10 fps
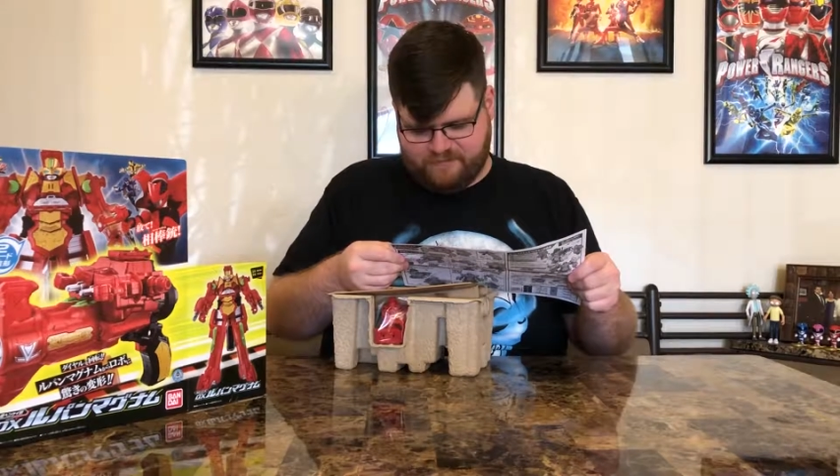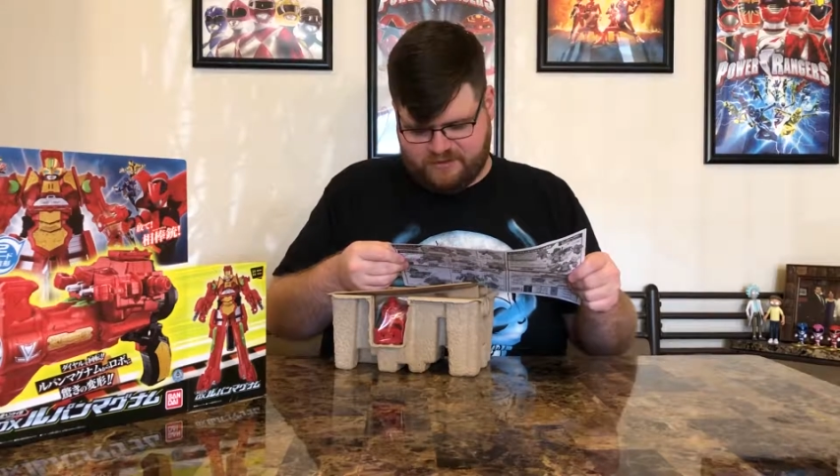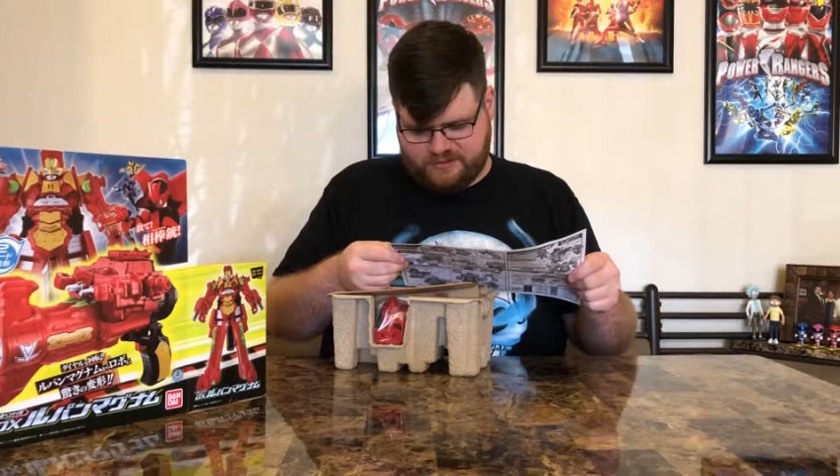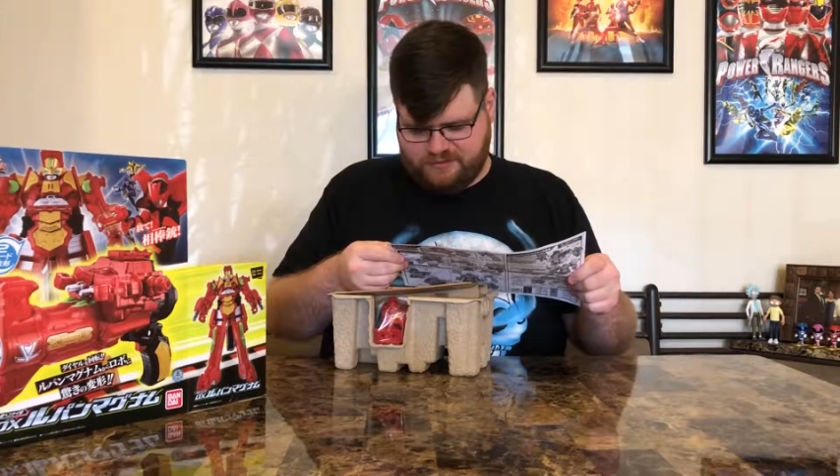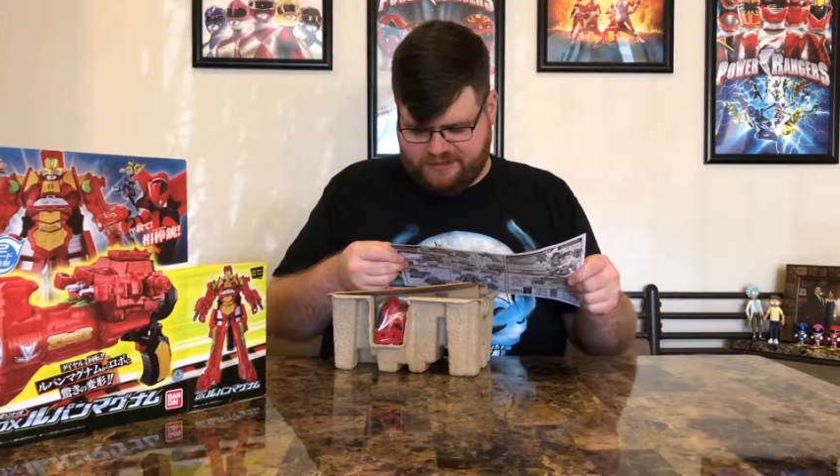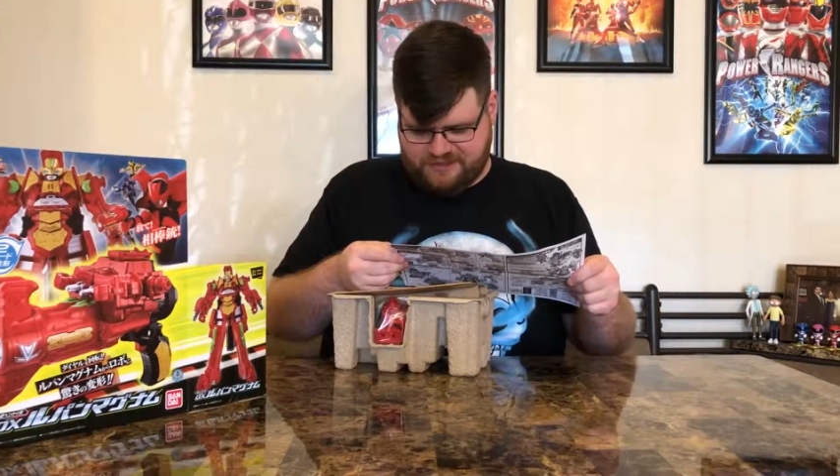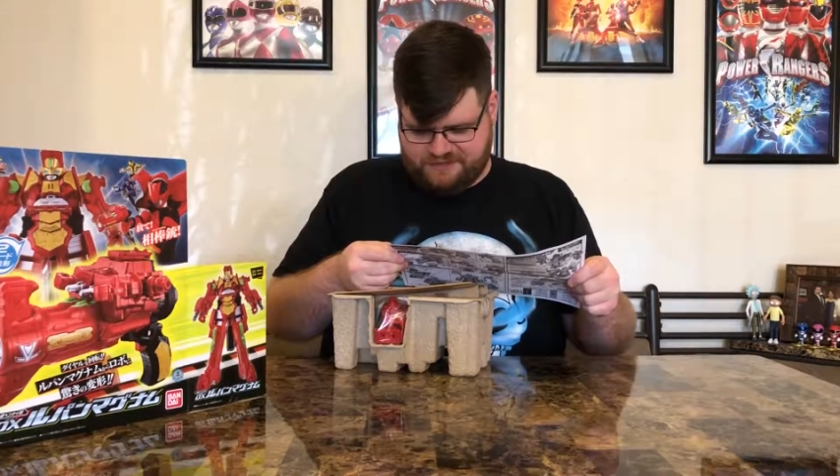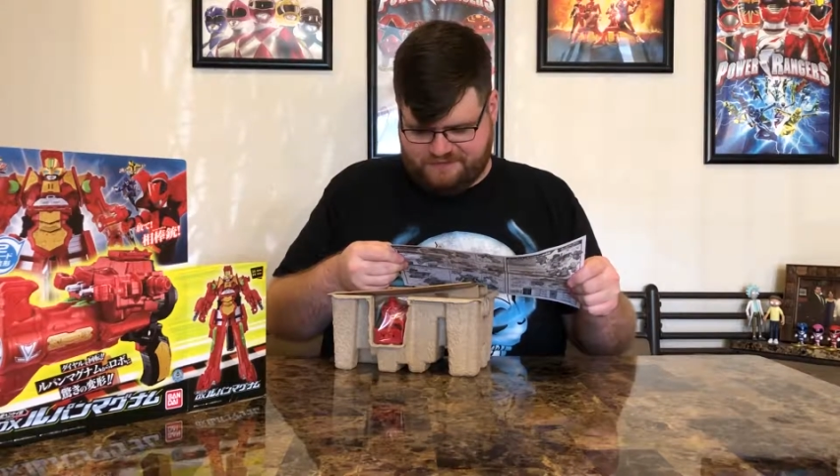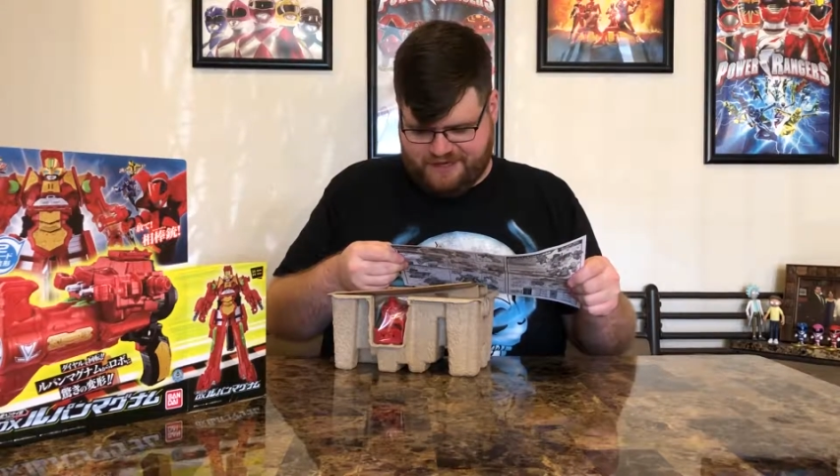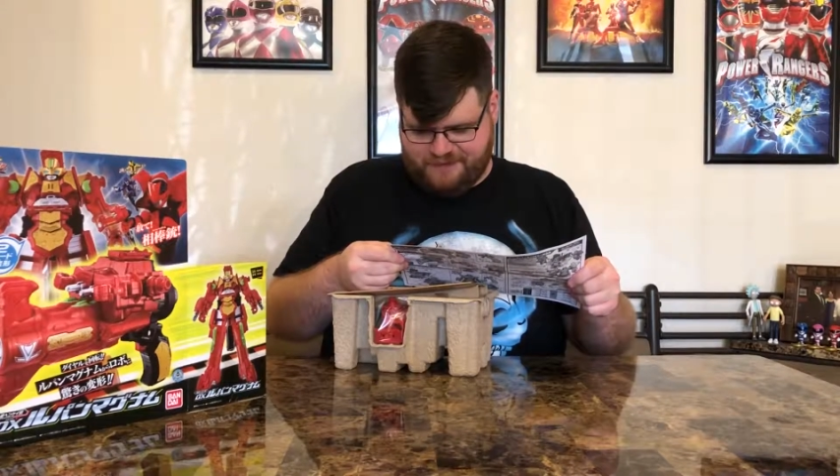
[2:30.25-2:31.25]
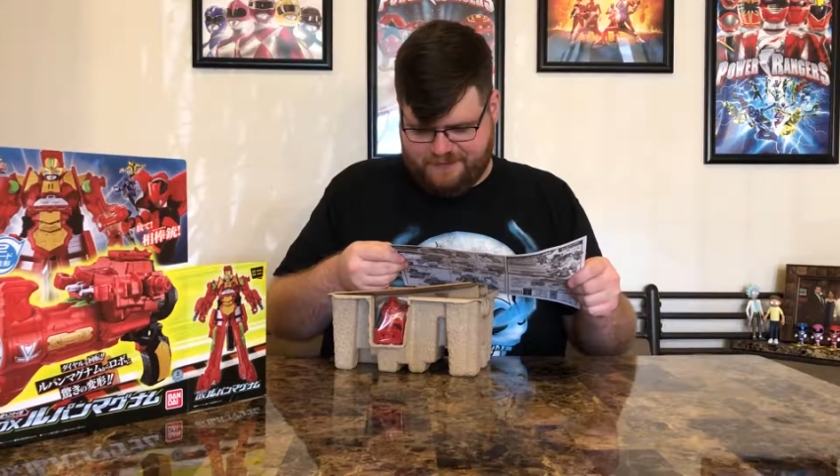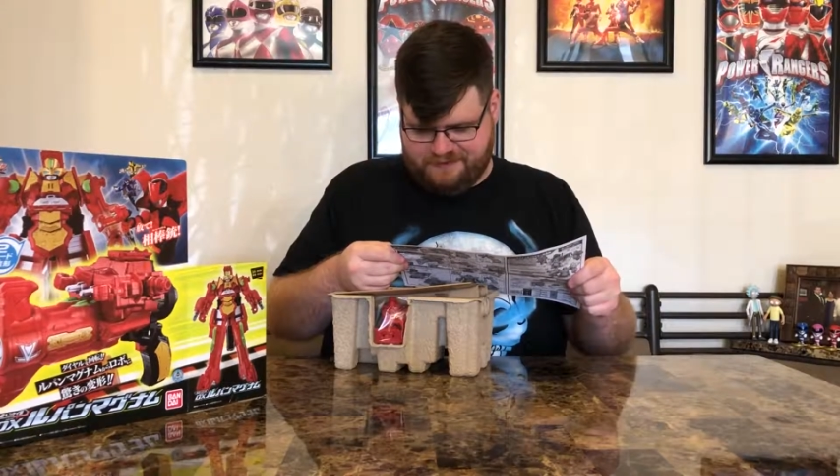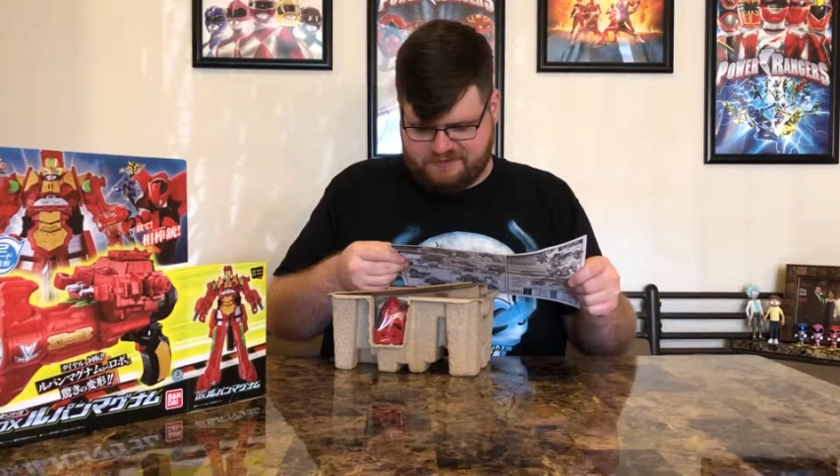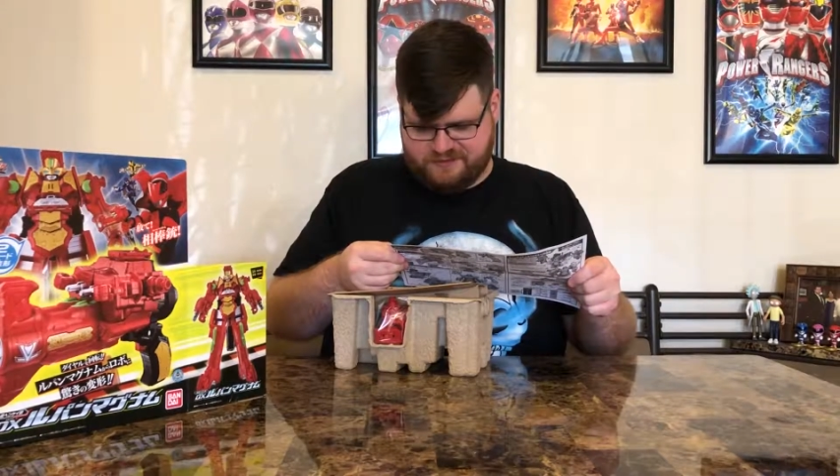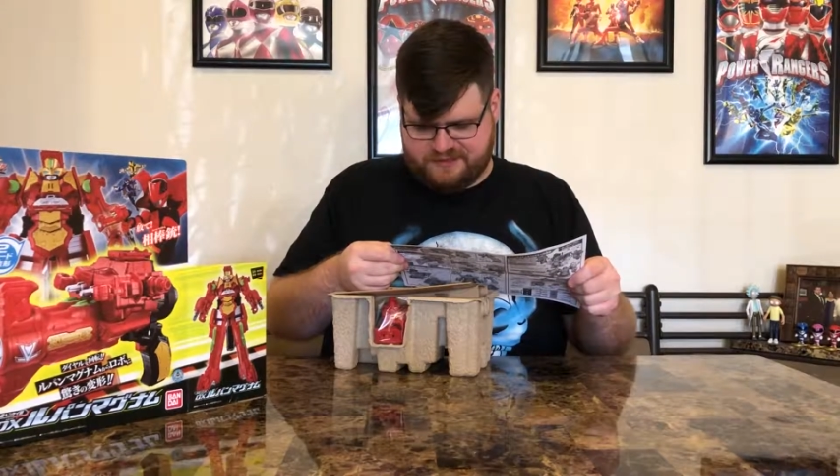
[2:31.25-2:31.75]
So I don't actually have to add
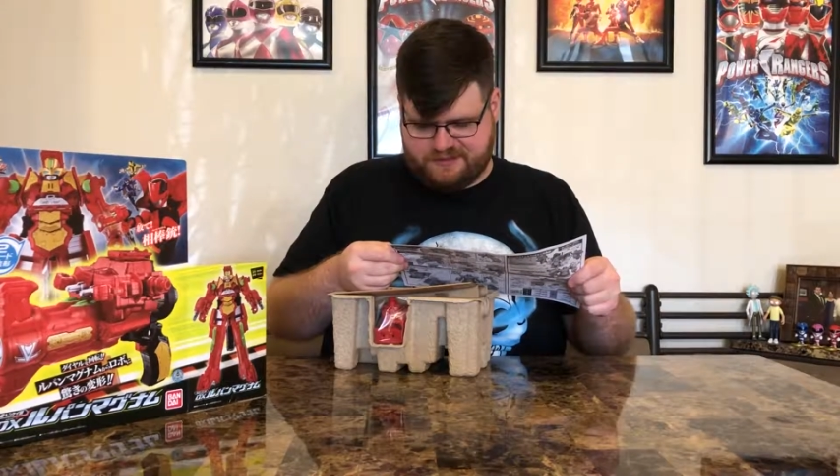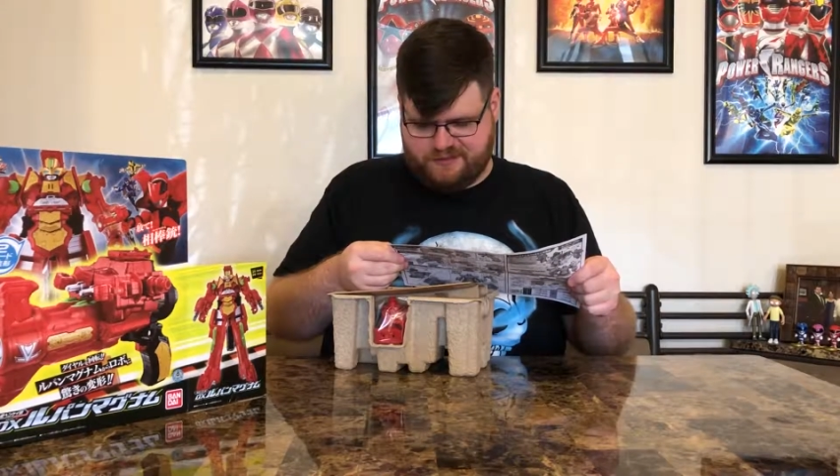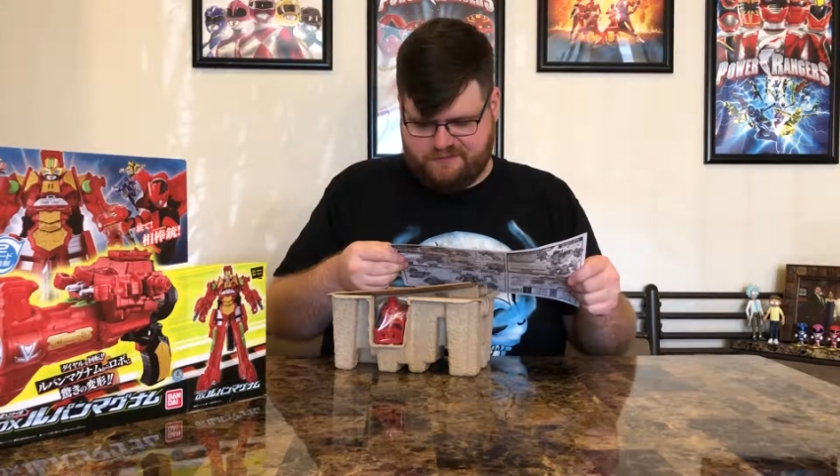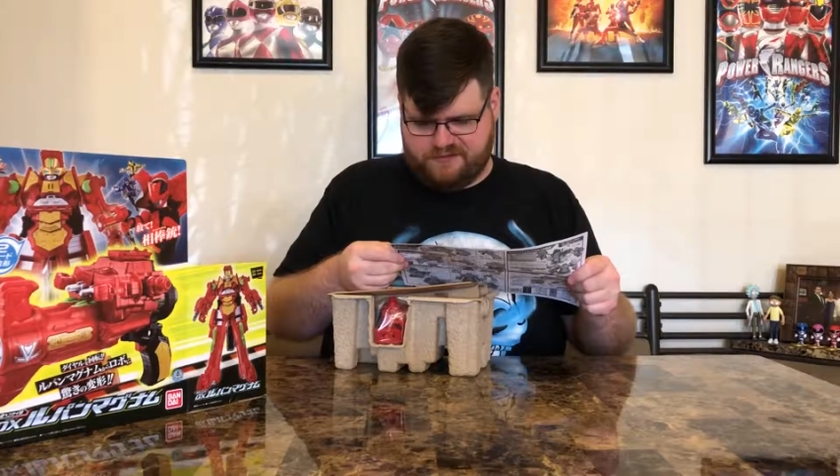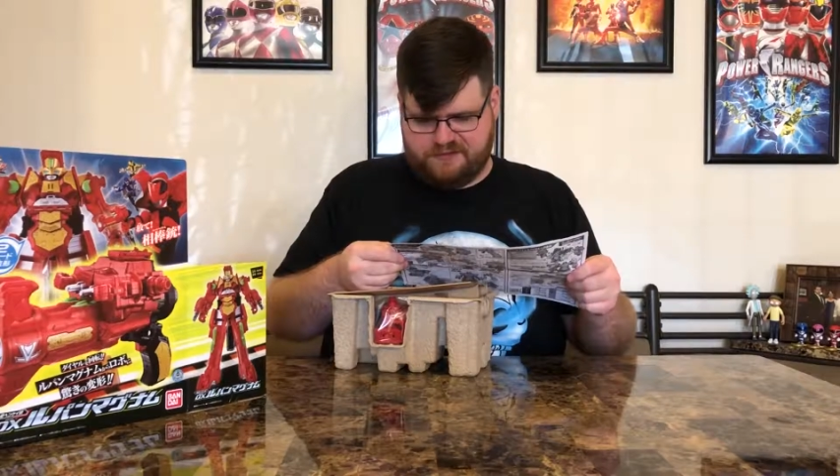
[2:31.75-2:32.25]
batteries myself